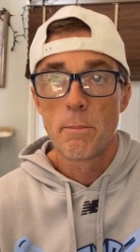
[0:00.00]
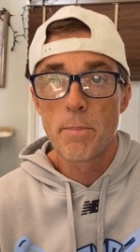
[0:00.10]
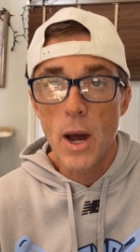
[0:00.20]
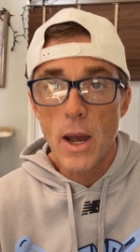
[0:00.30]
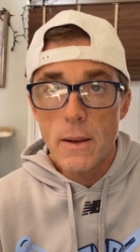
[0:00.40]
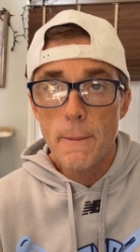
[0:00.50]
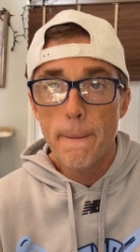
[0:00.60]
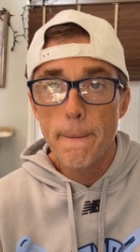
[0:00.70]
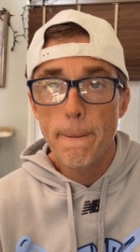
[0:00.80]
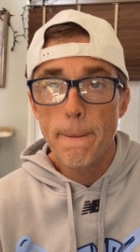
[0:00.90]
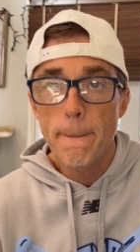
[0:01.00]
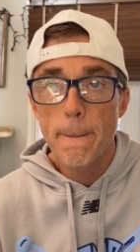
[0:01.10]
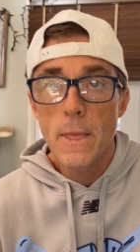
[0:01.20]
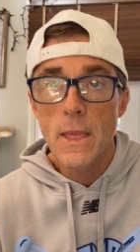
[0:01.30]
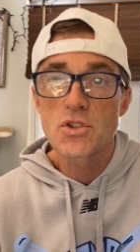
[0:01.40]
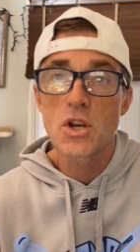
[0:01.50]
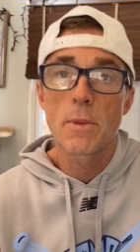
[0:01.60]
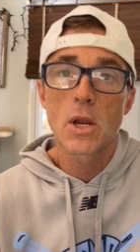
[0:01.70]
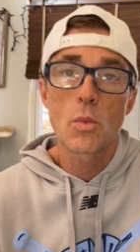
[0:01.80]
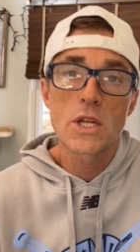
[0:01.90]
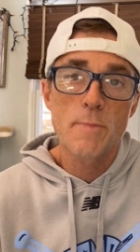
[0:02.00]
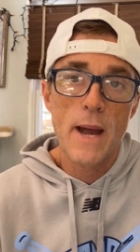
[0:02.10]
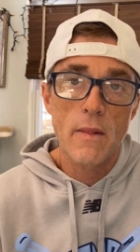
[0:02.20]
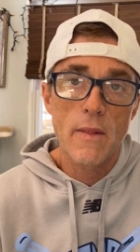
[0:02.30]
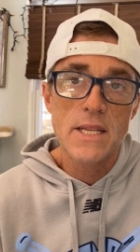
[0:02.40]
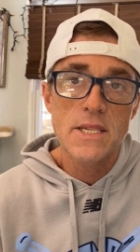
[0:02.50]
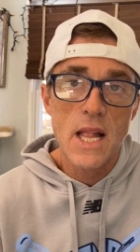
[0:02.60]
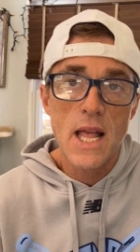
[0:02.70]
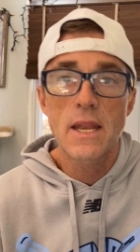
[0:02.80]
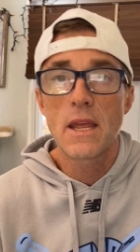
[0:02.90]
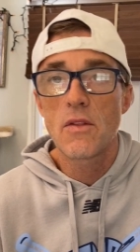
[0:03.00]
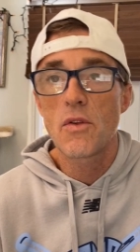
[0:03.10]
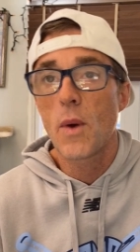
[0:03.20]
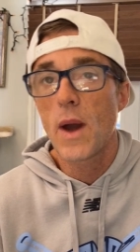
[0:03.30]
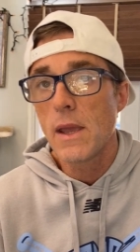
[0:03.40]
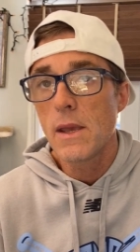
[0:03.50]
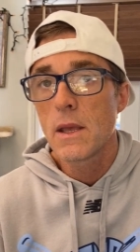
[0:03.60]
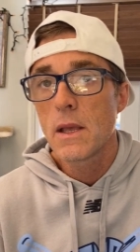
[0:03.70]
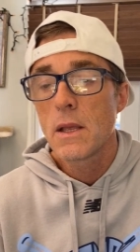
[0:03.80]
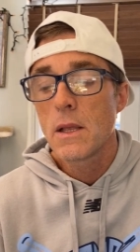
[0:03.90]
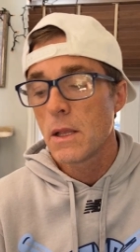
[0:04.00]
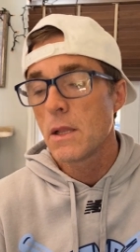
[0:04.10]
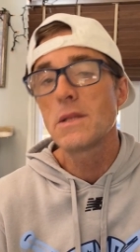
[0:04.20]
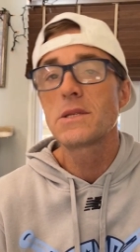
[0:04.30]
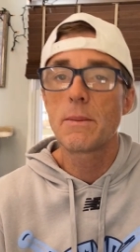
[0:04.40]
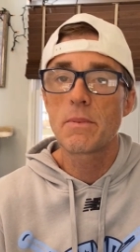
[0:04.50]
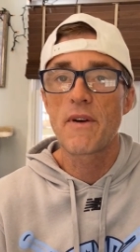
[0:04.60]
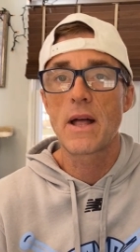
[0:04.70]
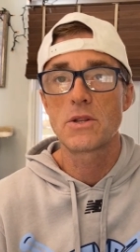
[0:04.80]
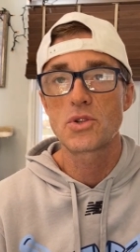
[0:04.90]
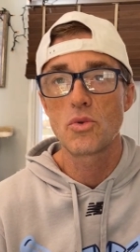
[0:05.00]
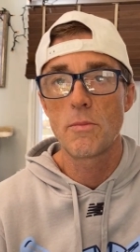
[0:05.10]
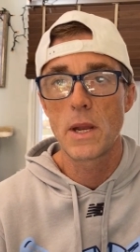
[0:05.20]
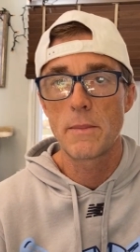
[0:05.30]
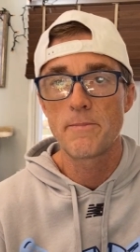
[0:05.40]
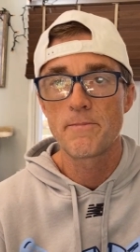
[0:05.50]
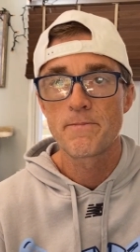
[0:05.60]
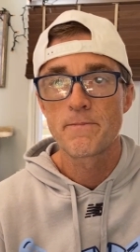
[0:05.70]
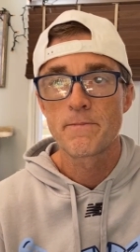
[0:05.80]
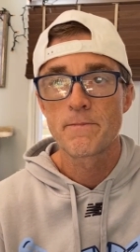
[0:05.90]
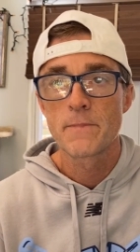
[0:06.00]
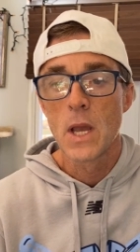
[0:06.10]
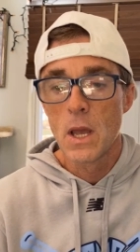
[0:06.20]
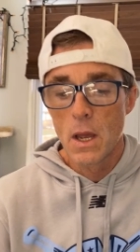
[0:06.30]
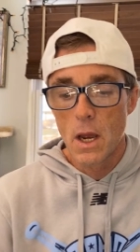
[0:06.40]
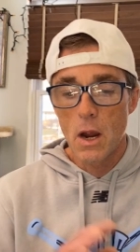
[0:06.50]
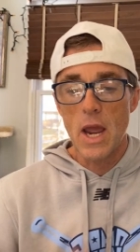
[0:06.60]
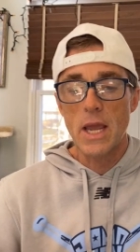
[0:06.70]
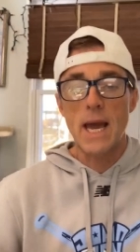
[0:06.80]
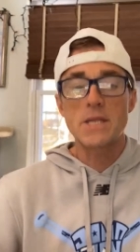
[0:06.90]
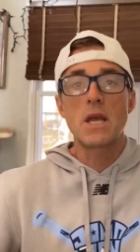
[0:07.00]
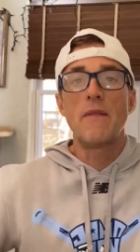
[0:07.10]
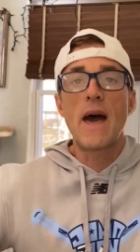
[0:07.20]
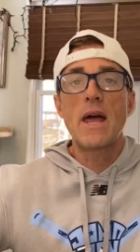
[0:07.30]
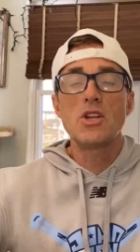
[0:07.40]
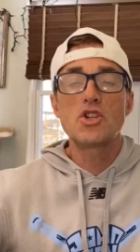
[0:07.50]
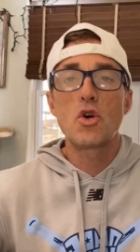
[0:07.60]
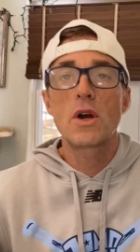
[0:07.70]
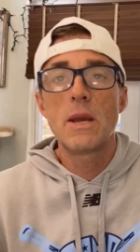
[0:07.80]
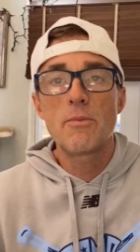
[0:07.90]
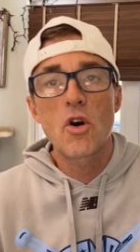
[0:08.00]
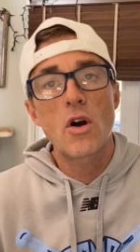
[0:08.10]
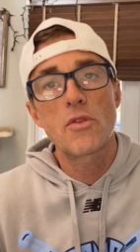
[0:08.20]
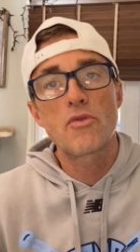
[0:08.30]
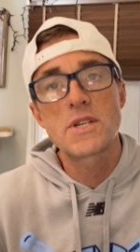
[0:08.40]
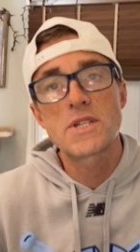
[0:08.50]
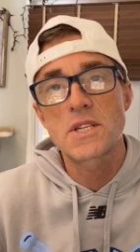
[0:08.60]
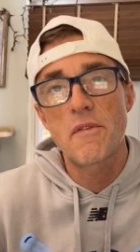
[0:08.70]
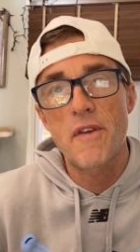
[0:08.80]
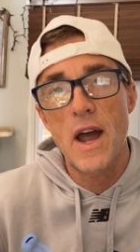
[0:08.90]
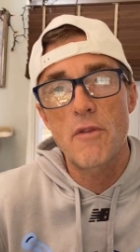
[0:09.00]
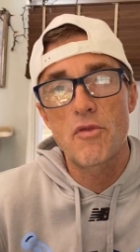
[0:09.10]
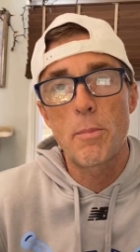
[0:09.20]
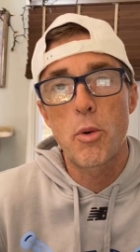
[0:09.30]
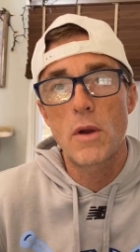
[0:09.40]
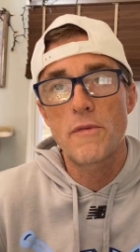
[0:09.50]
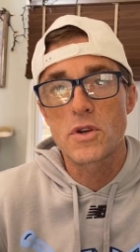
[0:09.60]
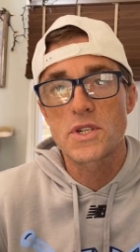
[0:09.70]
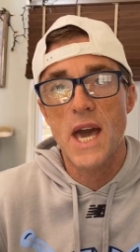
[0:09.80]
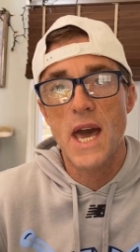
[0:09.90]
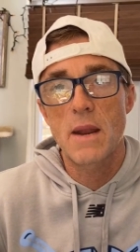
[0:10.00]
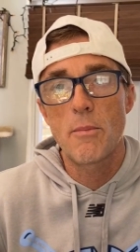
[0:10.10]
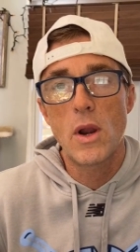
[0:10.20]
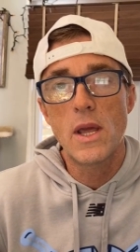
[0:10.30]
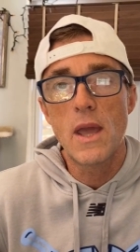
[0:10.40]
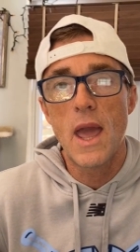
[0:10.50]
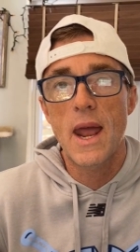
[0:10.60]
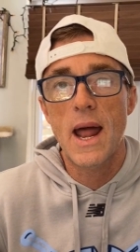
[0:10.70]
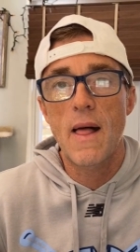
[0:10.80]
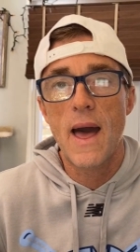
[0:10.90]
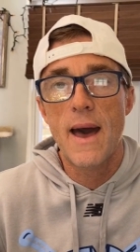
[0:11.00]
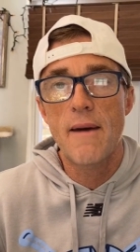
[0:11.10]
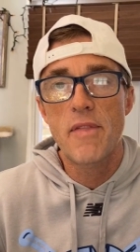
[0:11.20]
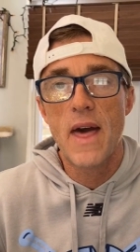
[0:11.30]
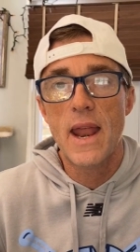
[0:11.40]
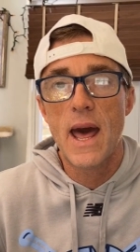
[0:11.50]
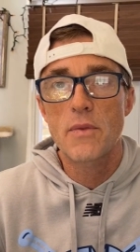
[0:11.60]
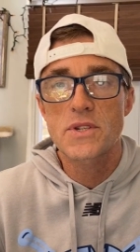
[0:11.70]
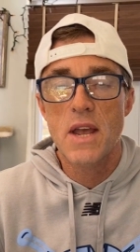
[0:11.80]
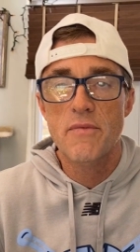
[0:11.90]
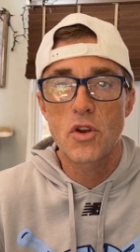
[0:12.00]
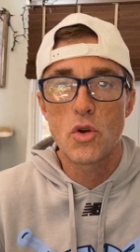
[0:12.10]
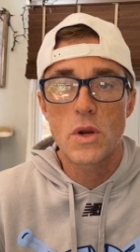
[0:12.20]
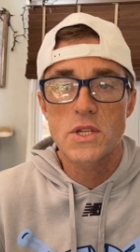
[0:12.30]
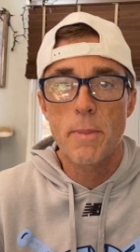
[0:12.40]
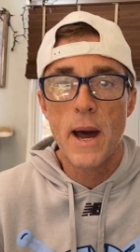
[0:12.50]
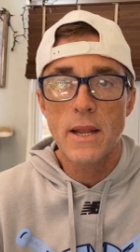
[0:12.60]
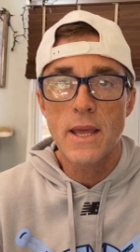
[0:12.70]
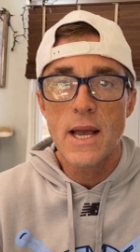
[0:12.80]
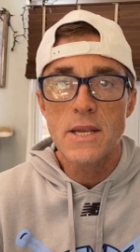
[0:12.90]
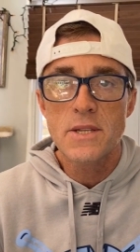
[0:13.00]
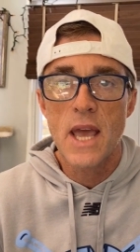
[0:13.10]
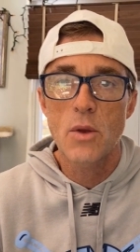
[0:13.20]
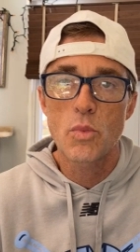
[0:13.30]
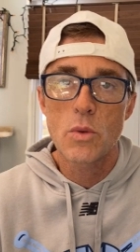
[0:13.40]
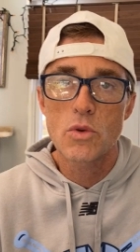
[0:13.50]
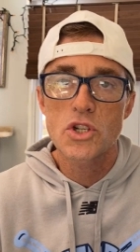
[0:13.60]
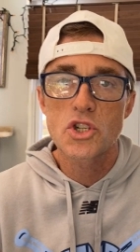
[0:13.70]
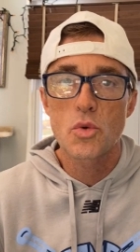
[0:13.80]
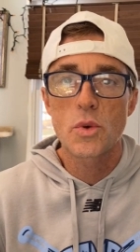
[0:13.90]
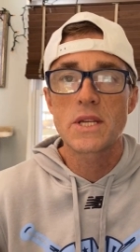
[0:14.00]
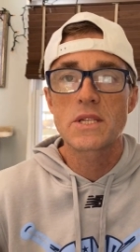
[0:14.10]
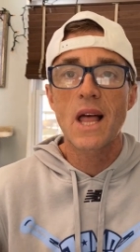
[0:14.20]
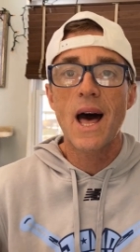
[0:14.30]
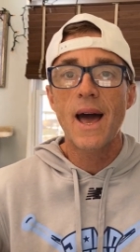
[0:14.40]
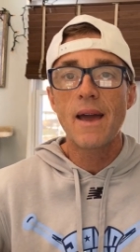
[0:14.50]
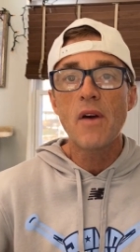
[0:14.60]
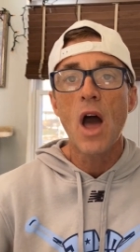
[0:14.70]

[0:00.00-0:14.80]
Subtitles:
But if somebody wins by a landslide, either way, let's keep the violence to a minimum. All right, guys. And that is your Keep Talking 365 report for Saturday morning. And I'll have that out this afternoon as a podcast. And we were just doing this live